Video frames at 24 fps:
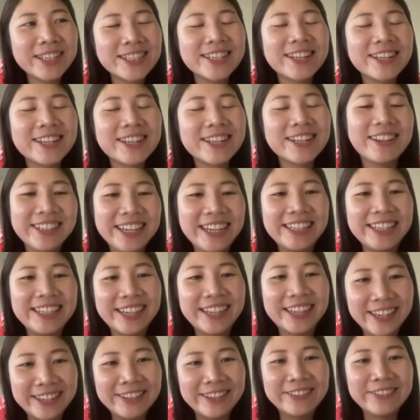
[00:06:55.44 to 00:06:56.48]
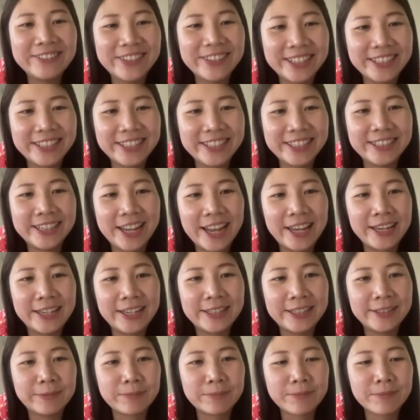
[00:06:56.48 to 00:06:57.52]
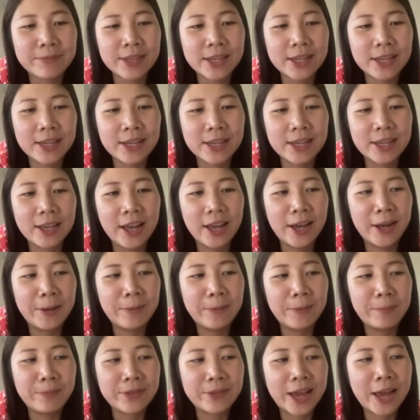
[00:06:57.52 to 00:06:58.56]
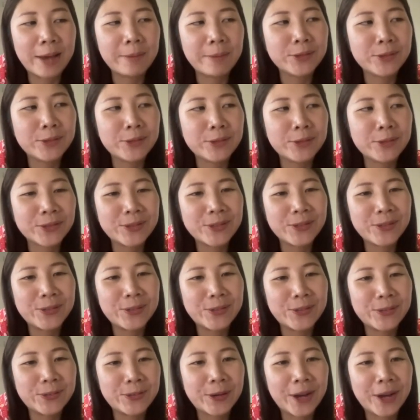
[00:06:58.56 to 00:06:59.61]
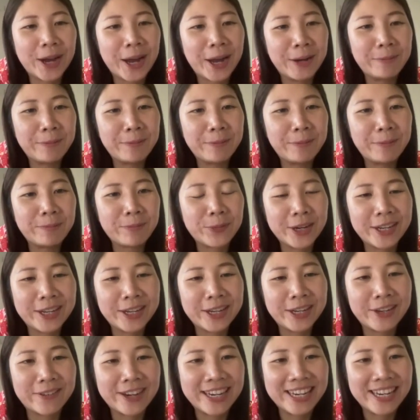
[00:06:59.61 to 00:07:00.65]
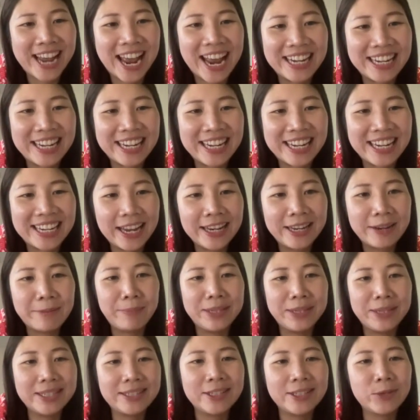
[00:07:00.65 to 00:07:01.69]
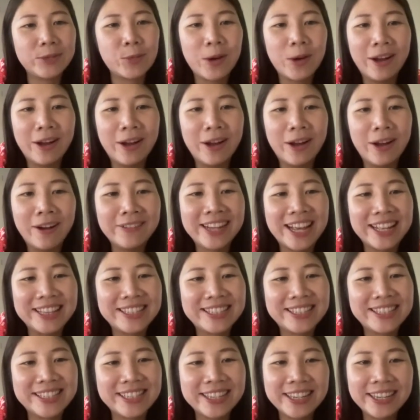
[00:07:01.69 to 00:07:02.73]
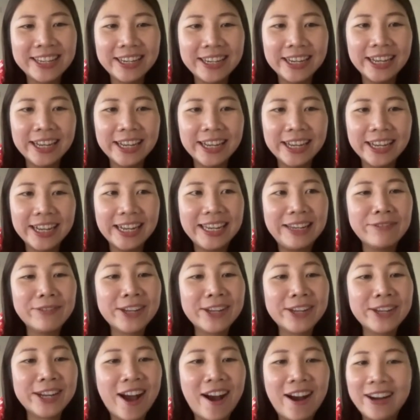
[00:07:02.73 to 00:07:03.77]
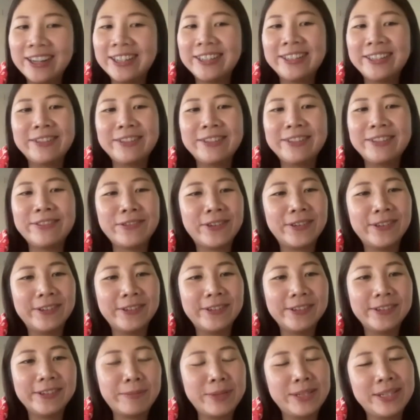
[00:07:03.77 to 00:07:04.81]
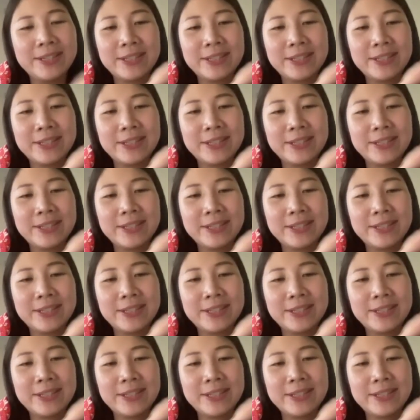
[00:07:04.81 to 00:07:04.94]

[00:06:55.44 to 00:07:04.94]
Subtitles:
it's a learning curve, and I'm sure you would agree, Danny, that in the business world, that's even harder for a